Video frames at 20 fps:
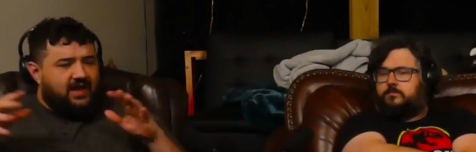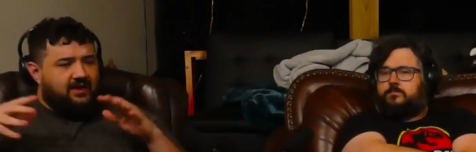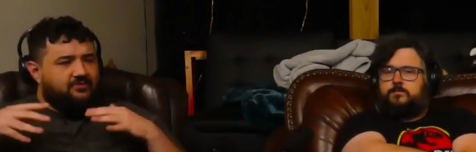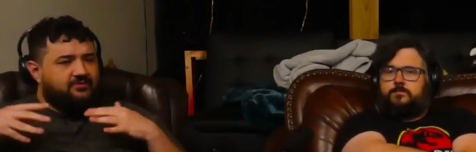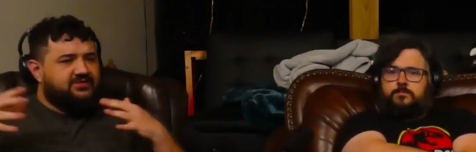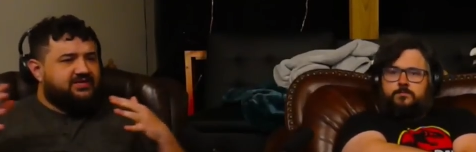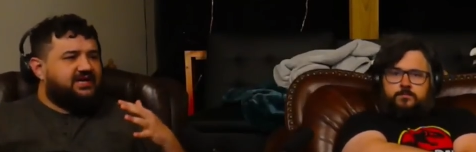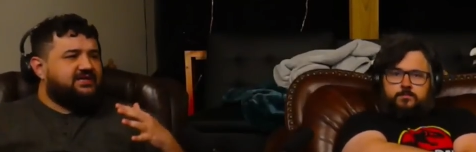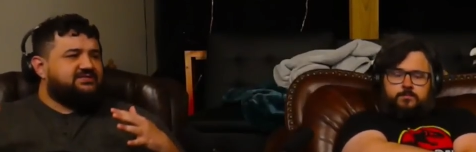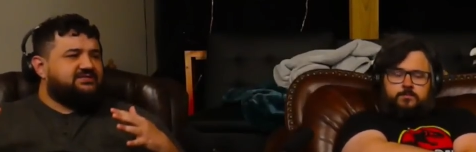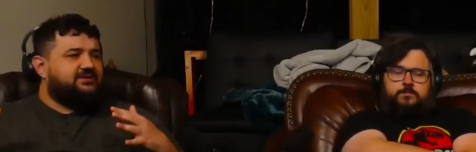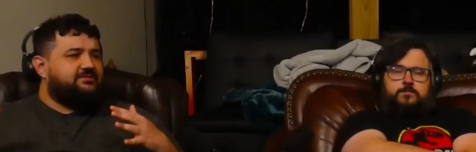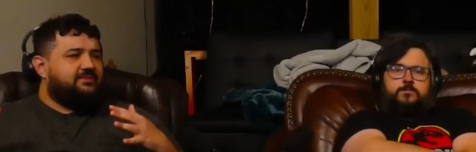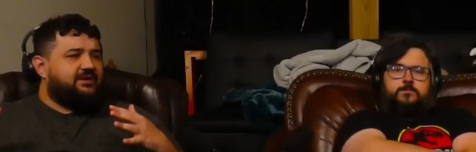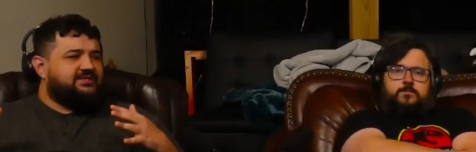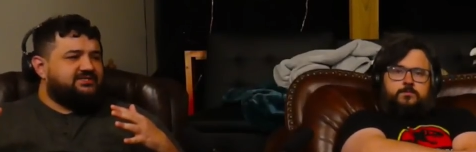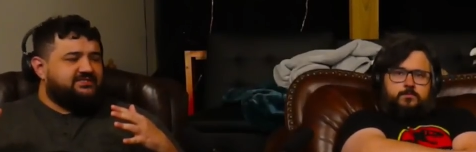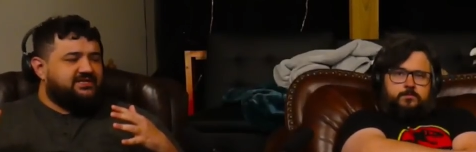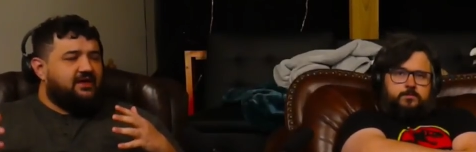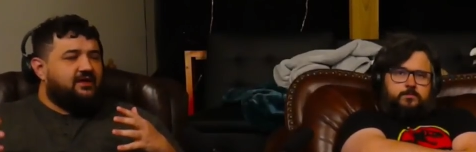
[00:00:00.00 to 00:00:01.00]
Speaker 1: I will test it
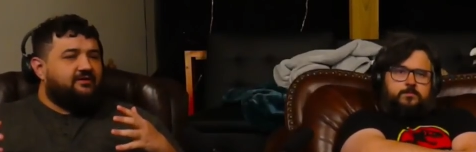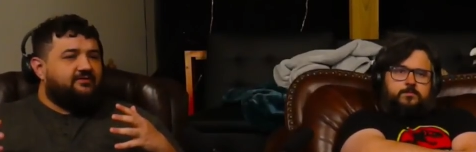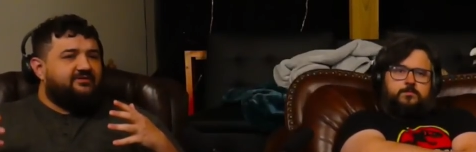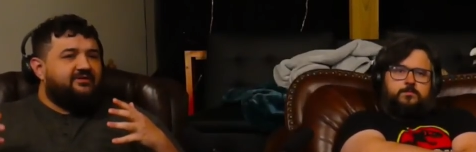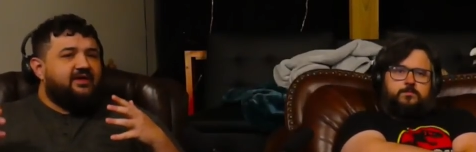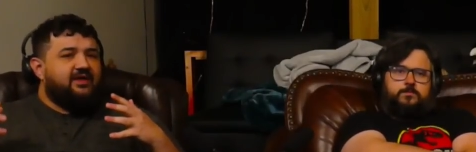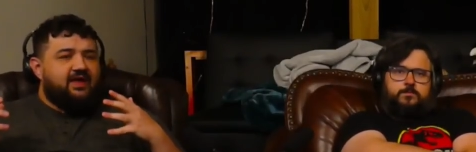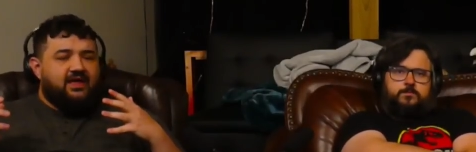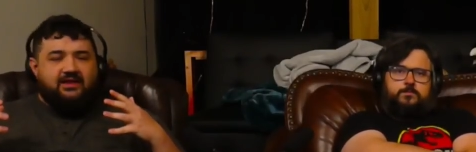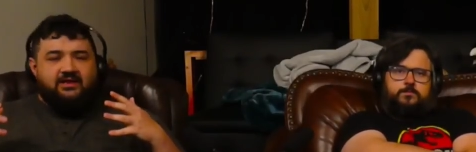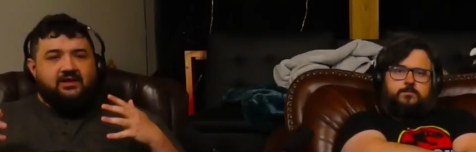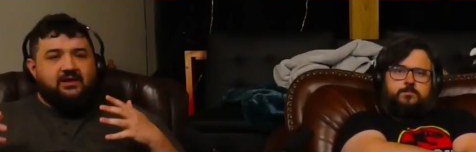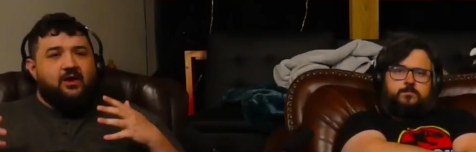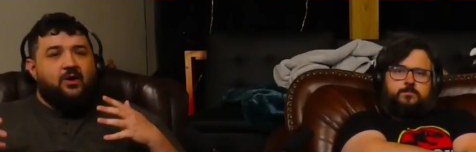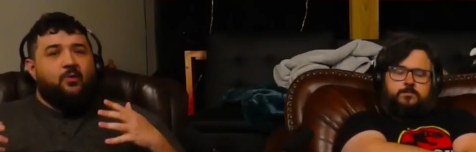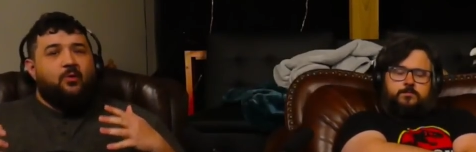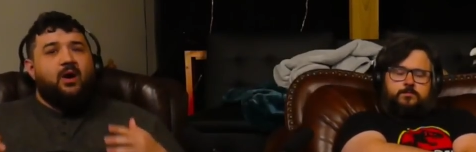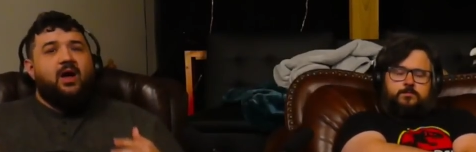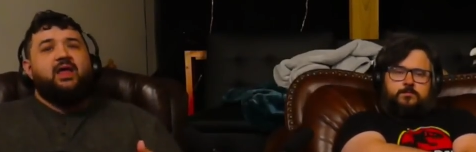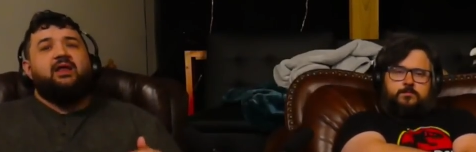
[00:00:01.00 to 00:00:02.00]
myself. Mm-hmm. And you
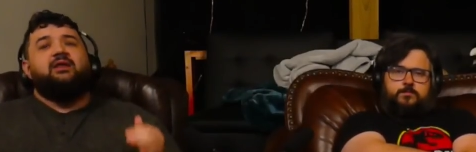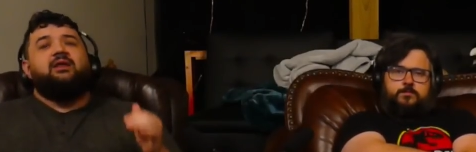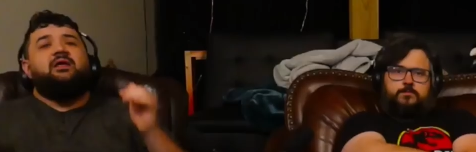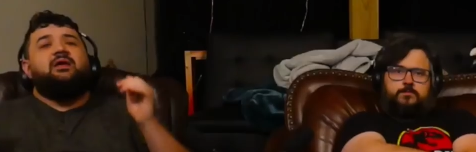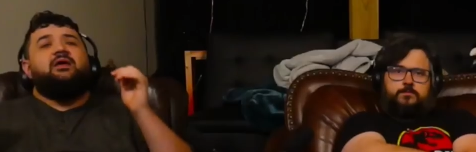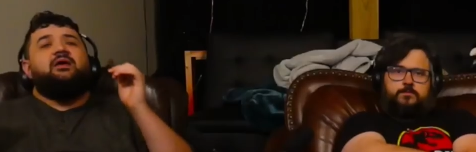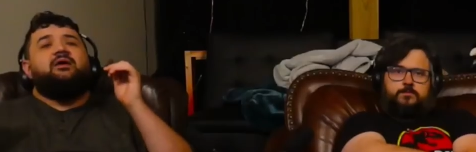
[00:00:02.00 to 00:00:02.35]
know what?